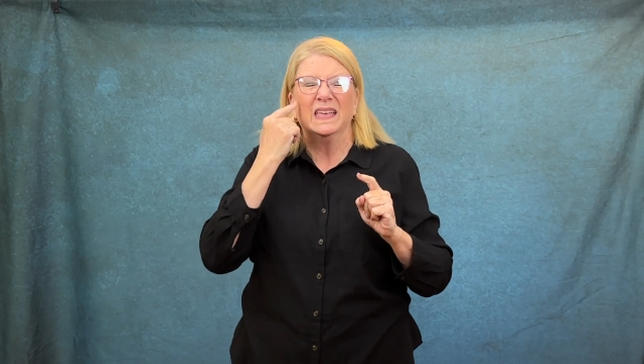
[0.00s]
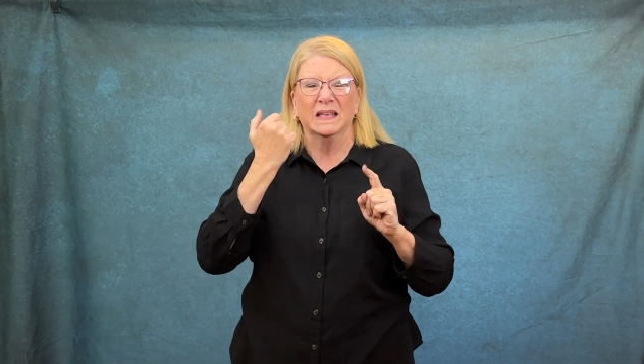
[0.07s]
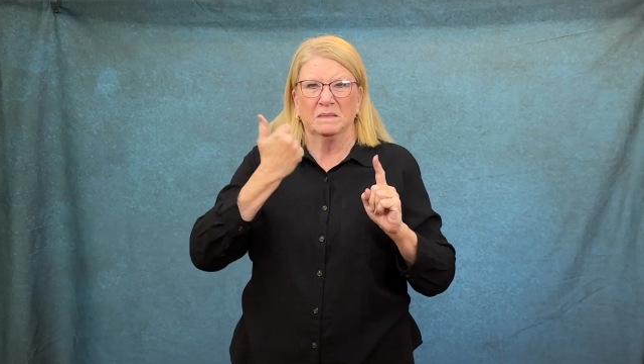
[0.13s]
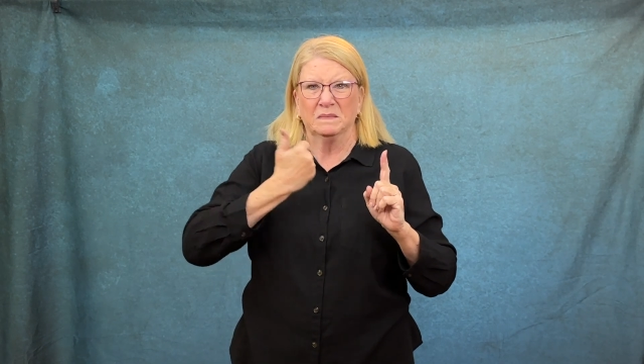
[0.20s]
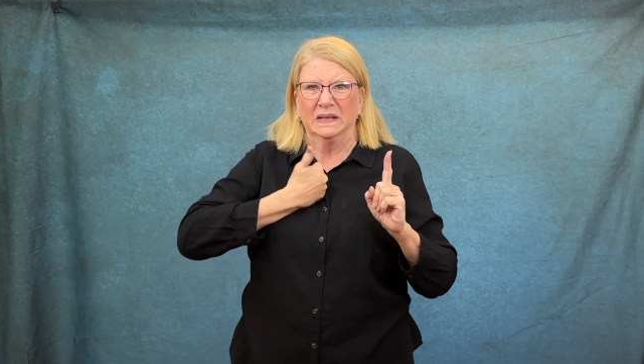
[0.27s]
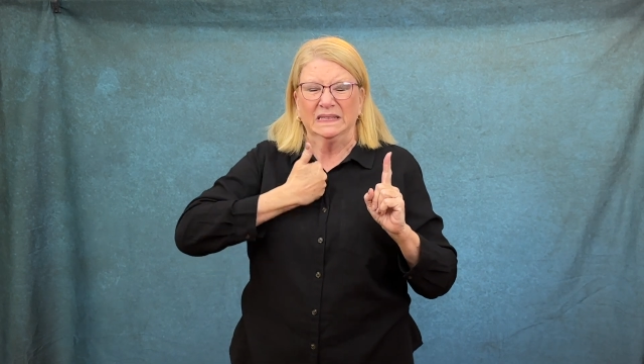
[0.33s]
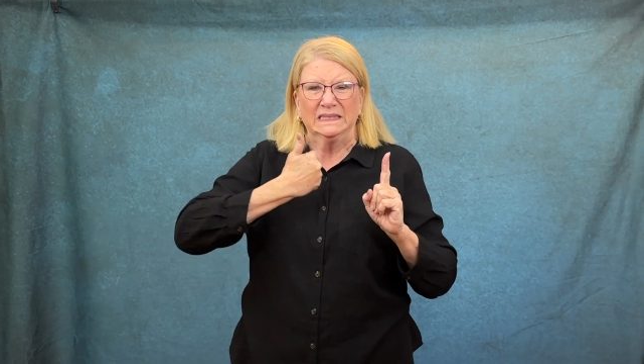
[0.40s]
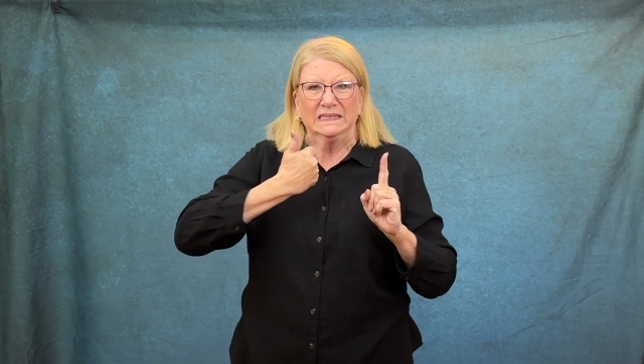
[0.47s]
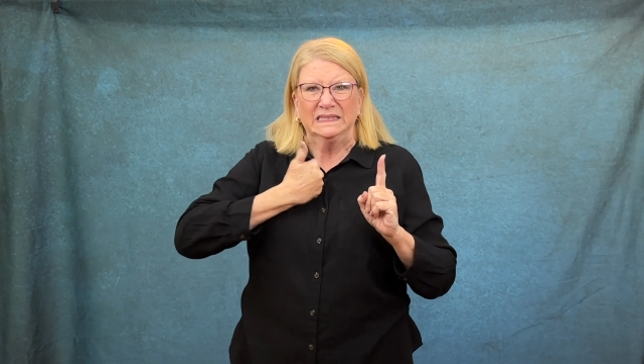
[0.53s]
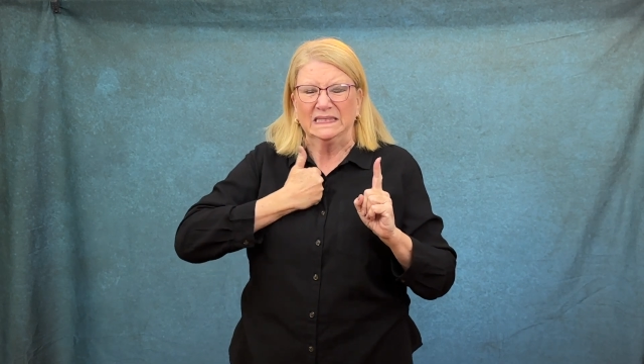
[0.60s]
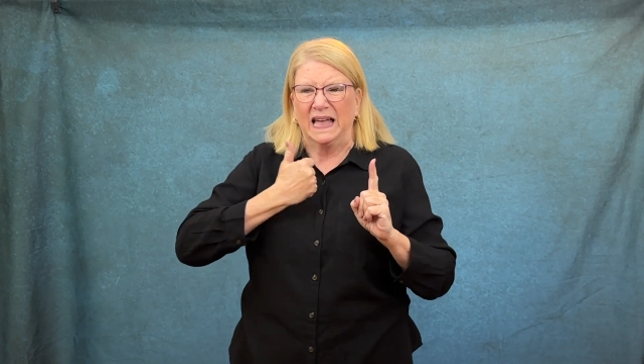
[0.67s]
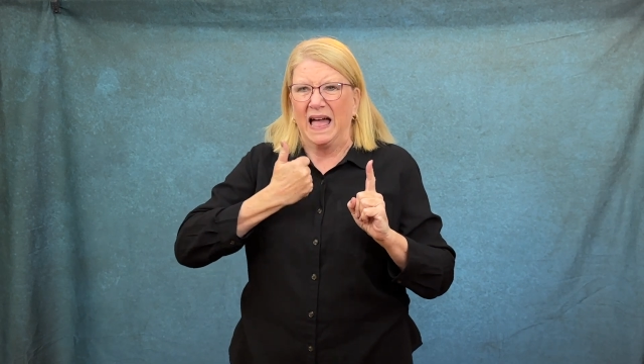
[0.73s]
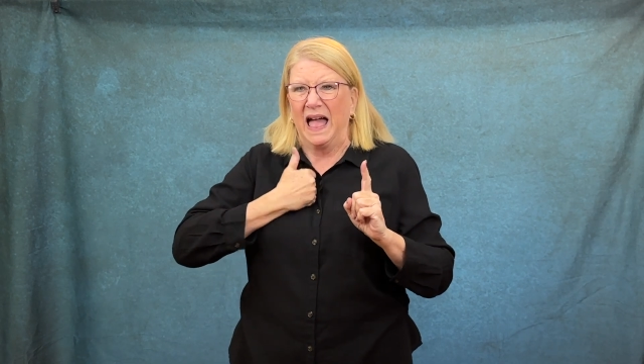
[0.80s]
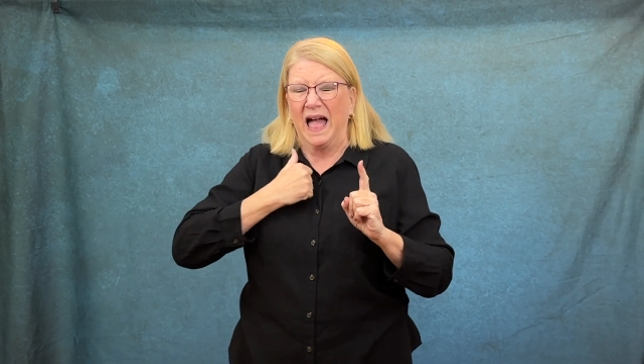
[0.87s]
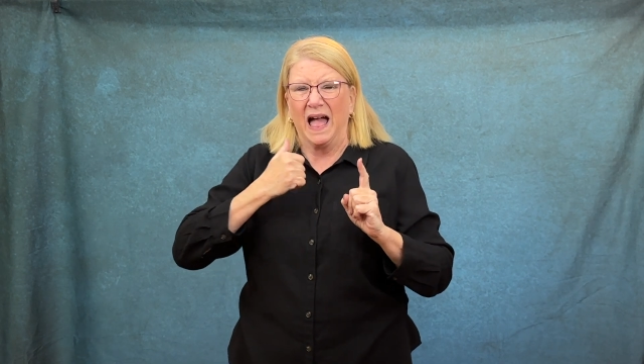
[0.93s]
perilous
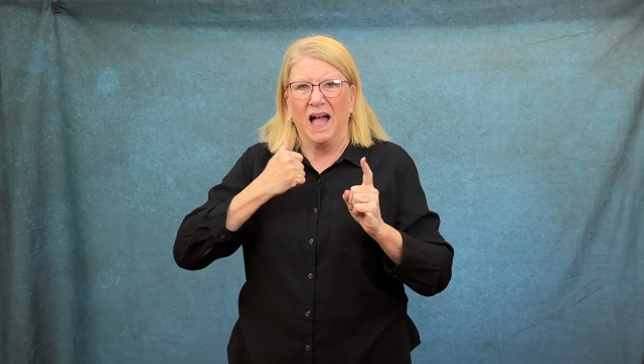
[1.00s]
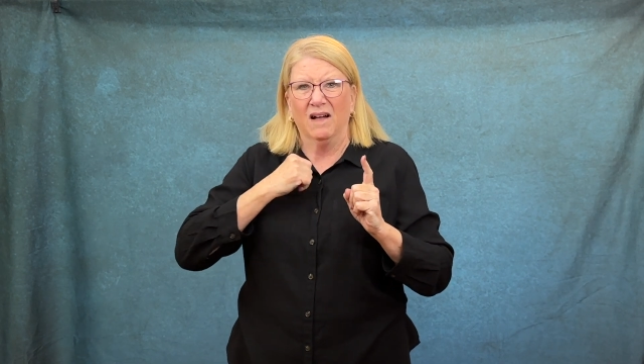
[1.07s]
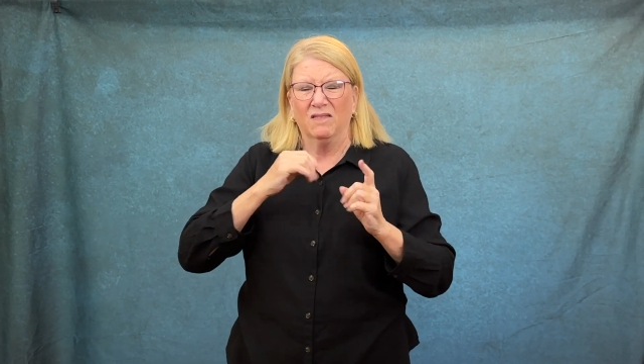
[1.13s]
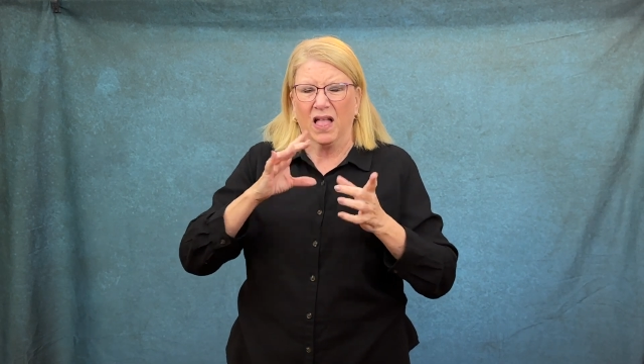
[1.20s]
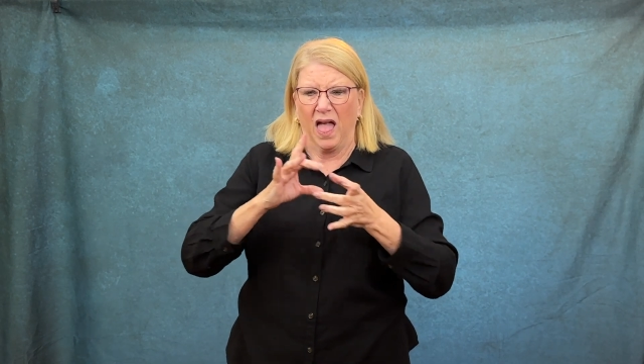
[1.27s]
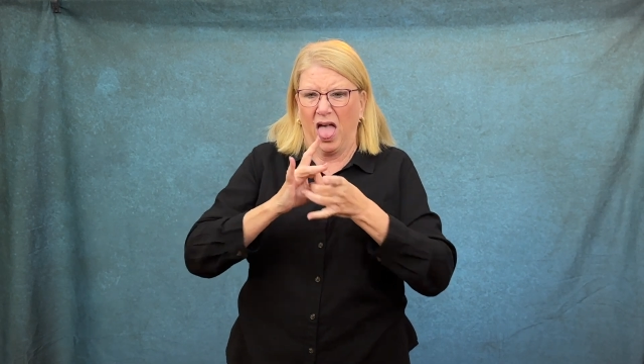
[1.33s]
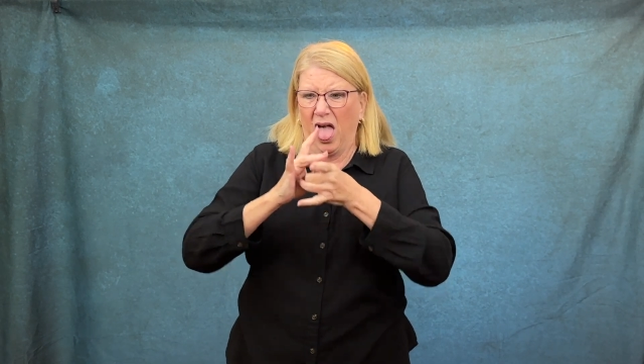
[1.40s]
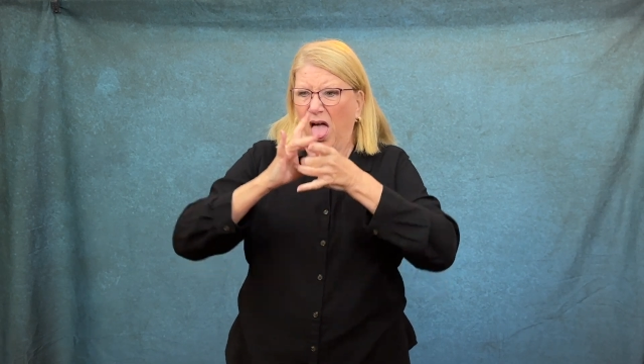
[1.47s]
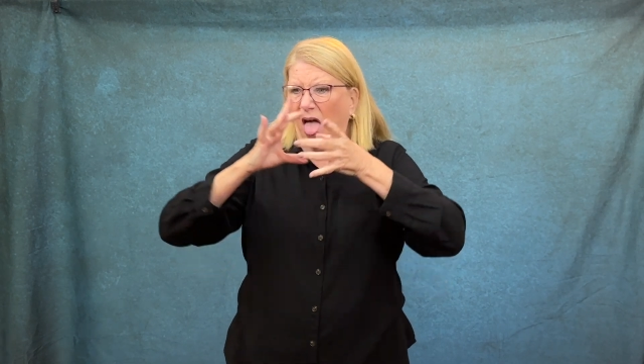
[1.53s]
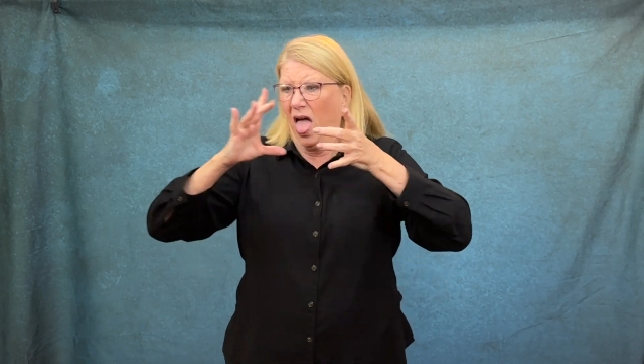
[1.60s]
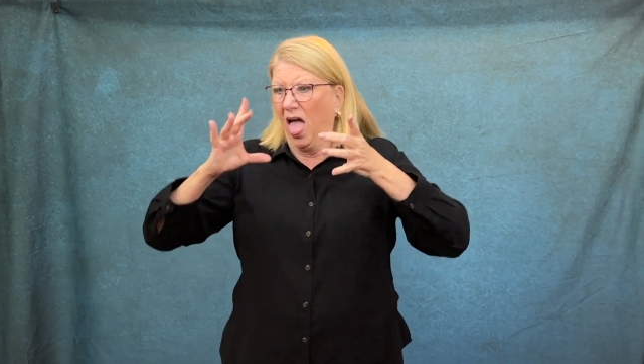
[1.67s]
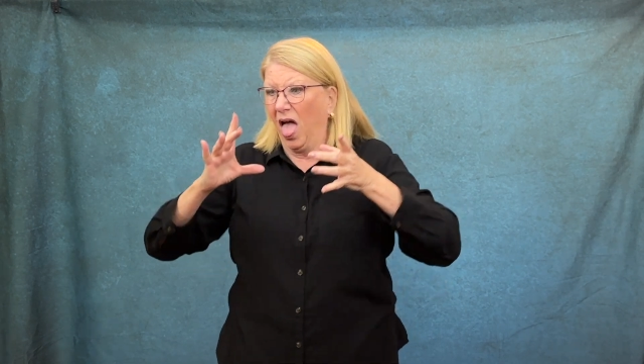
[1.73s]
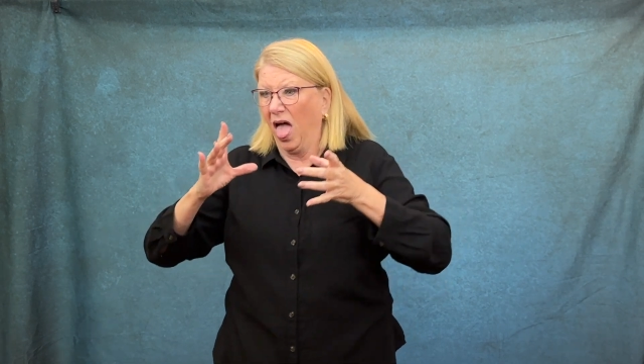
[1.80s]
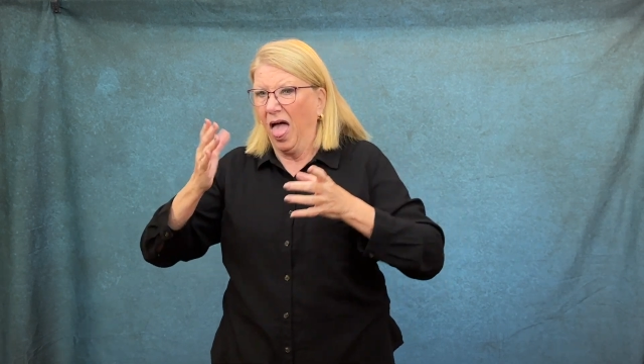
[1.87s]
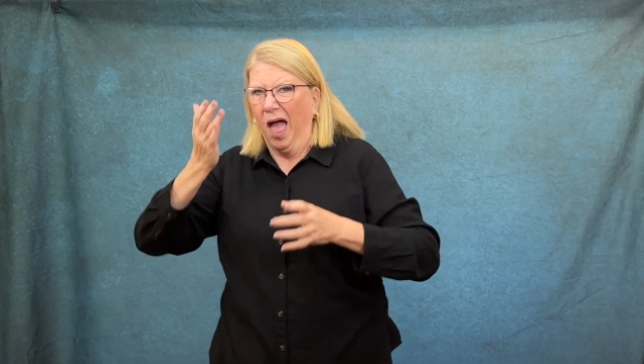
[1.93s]
parade upon a
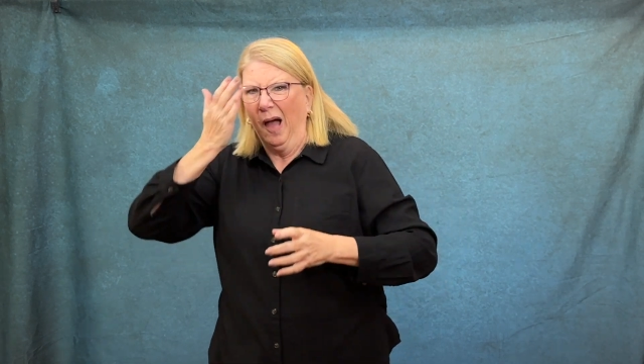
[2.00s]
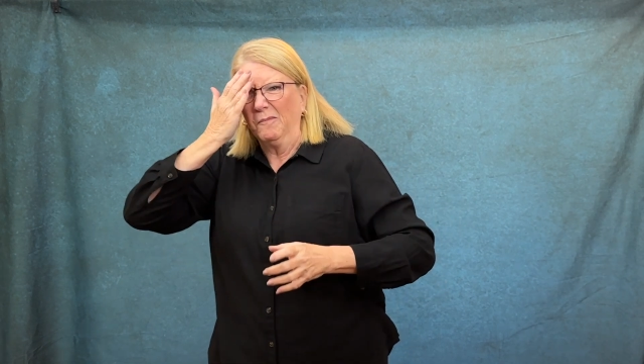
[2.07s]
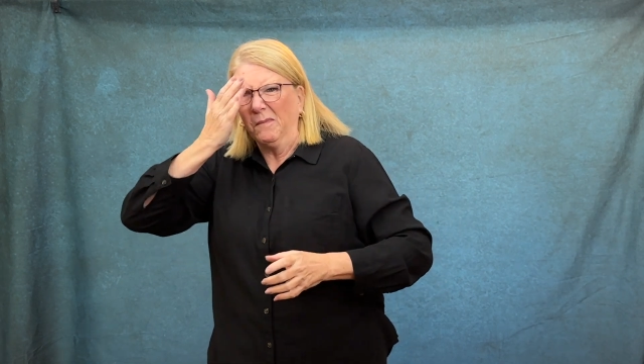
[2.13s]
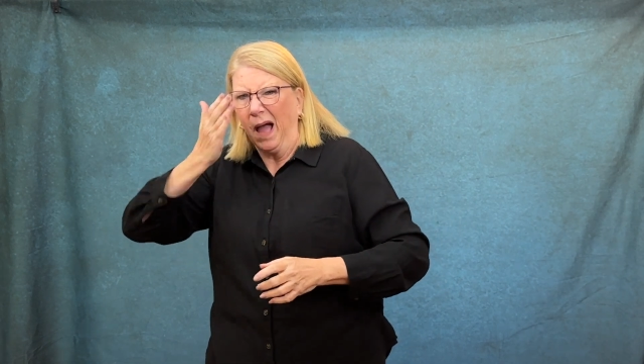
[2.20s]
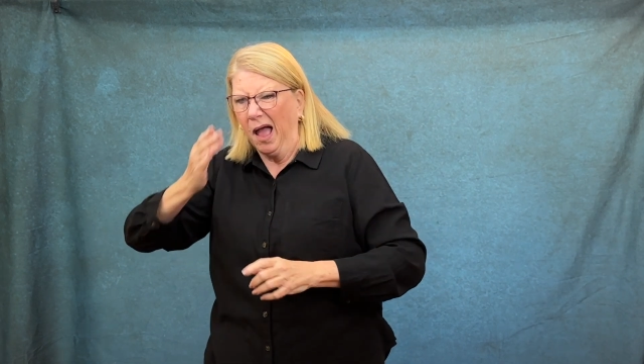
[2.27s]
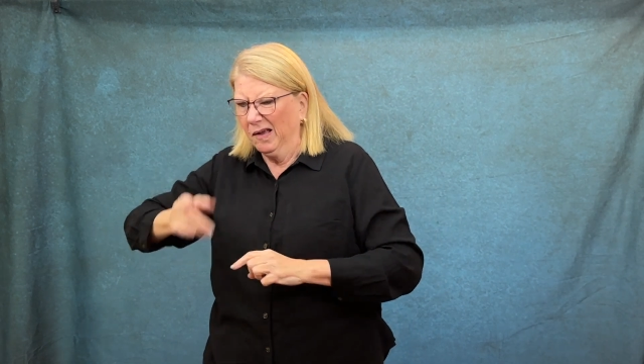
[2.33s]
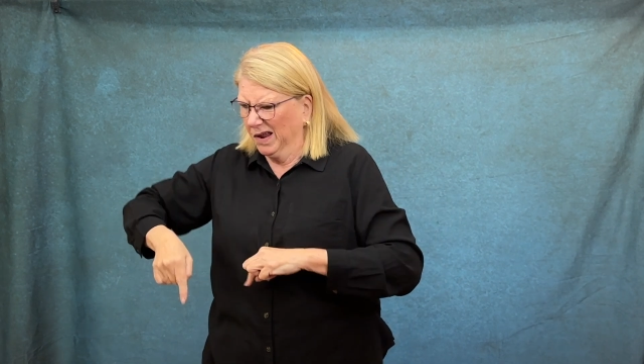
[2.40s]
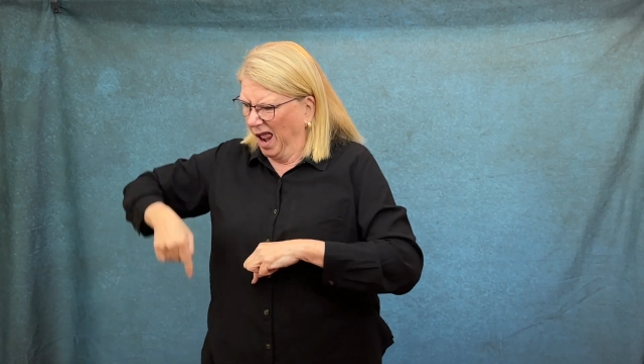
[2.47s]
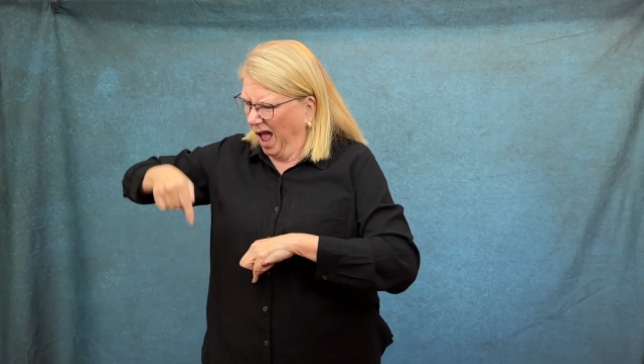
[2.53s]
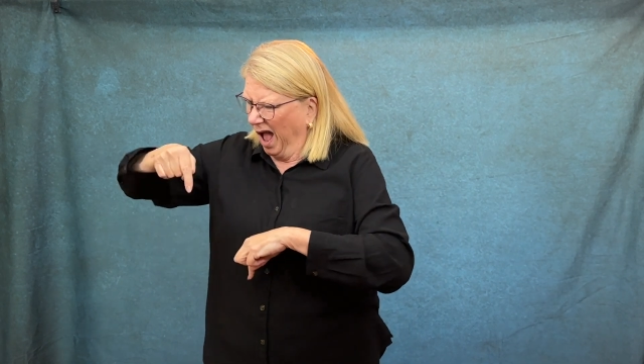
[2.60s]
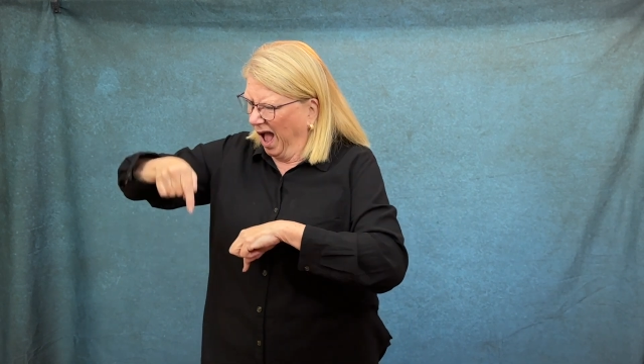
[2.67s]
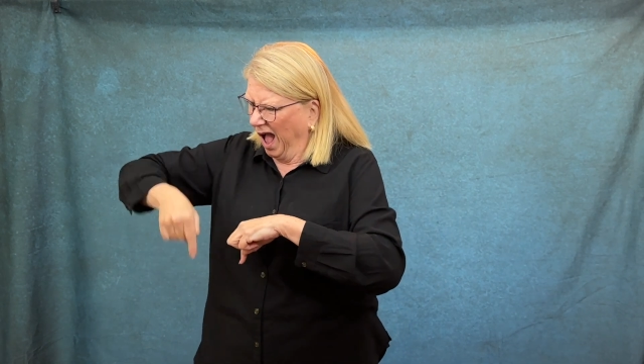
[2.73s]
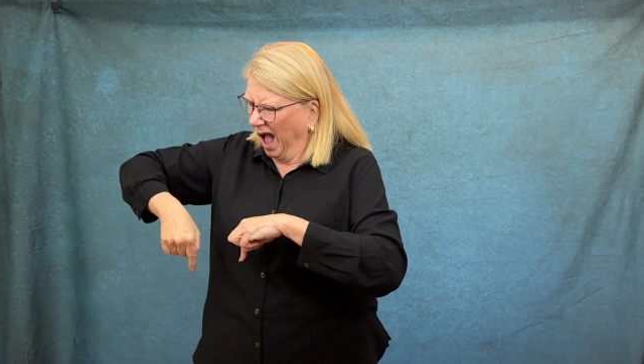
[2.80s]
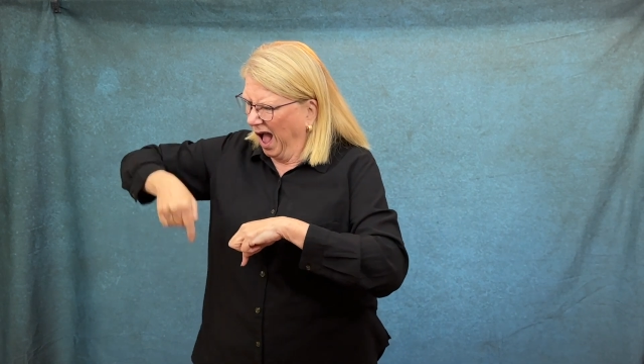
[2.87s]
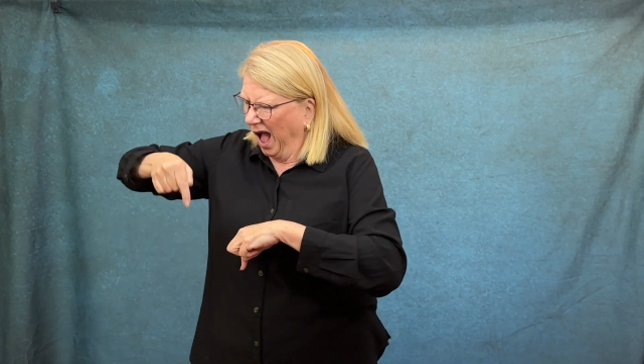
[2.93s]
pirate ship.